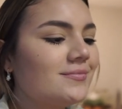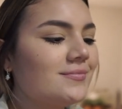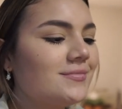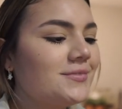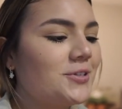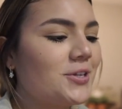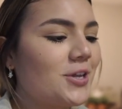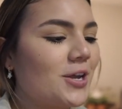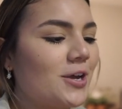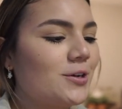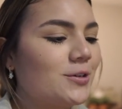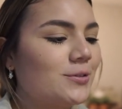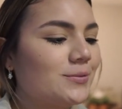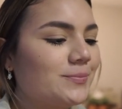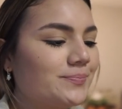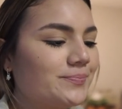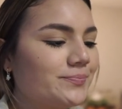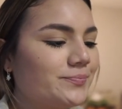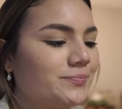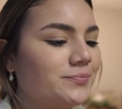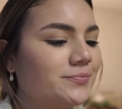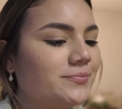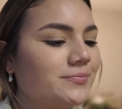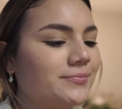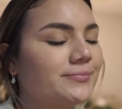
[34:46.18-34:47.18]
So,
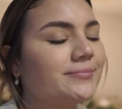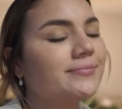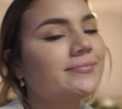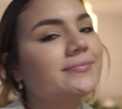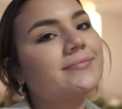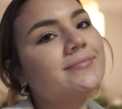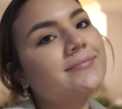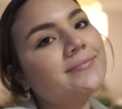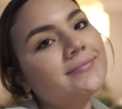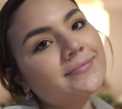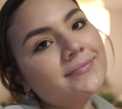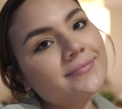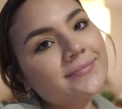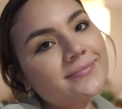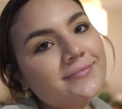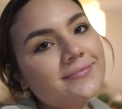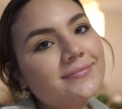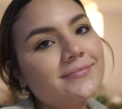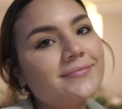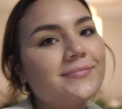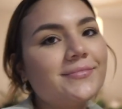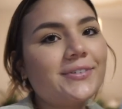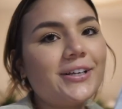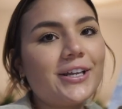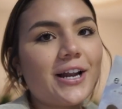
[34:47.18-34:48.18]

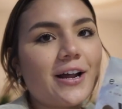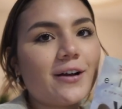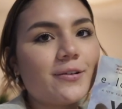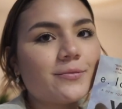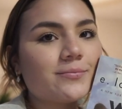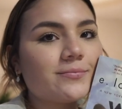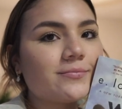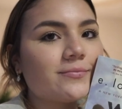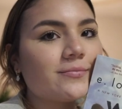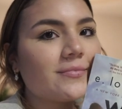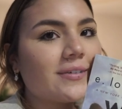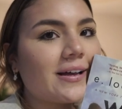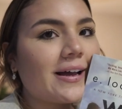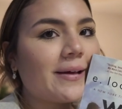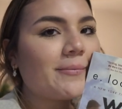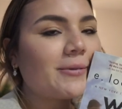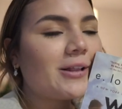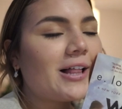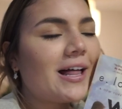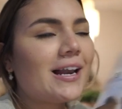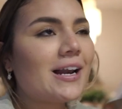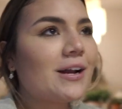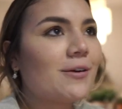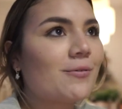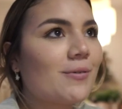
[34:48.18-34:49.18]
you know, I'm
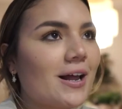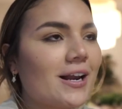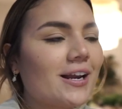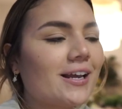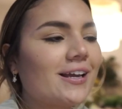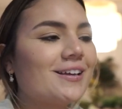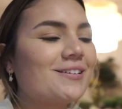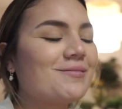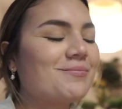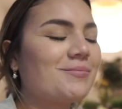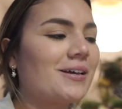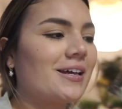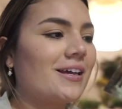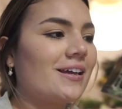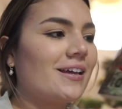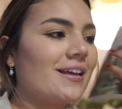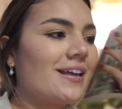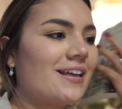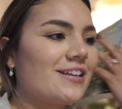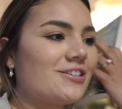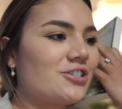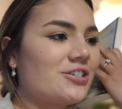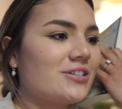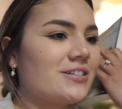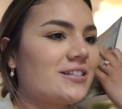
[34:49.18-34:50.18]
glad I read it, but
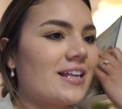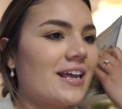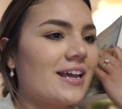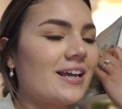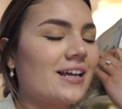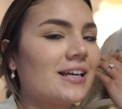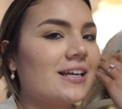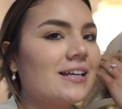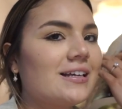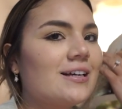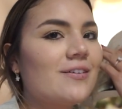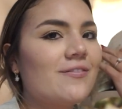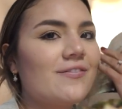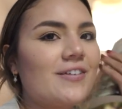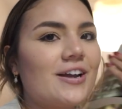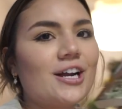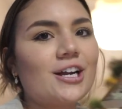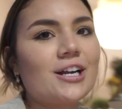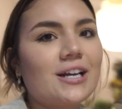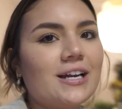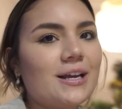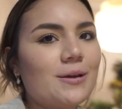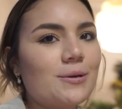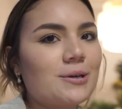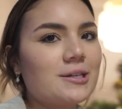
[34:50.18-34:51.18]
it's just like,
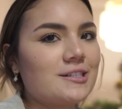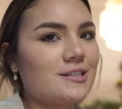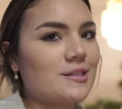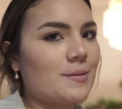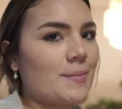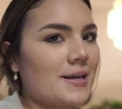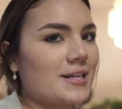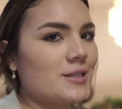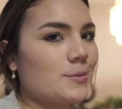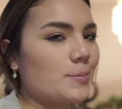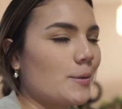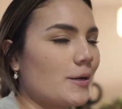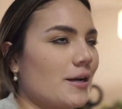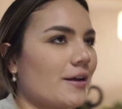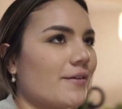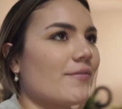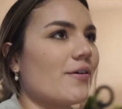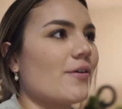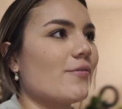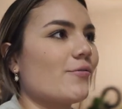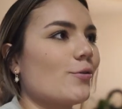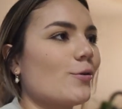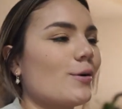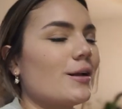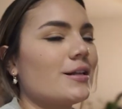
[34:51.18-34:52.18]
Verity is the best book I've
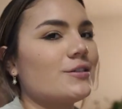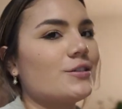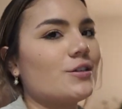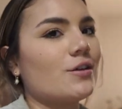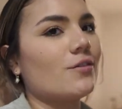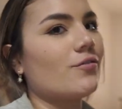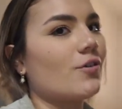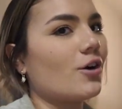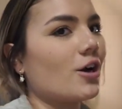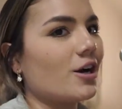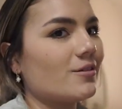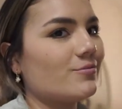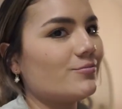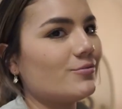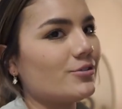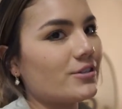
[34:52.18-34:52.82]
ever read so far.